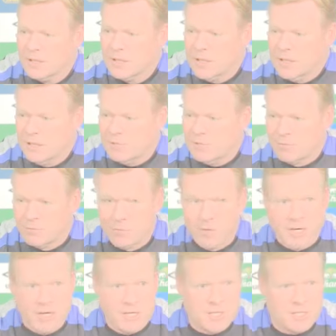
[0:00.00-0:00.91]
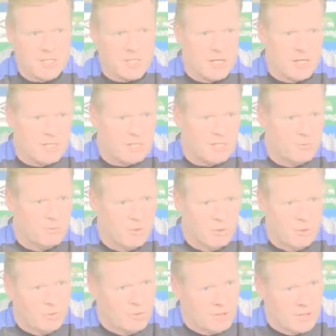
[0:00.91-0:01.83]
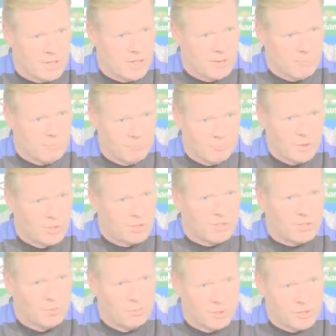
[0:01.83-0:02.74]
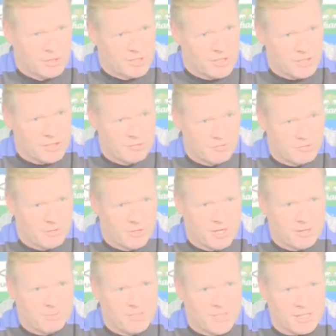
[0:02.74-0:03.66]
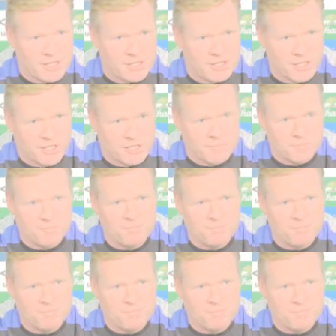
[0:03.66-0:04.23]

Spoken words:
even when he stays, there will come more competition for him next season.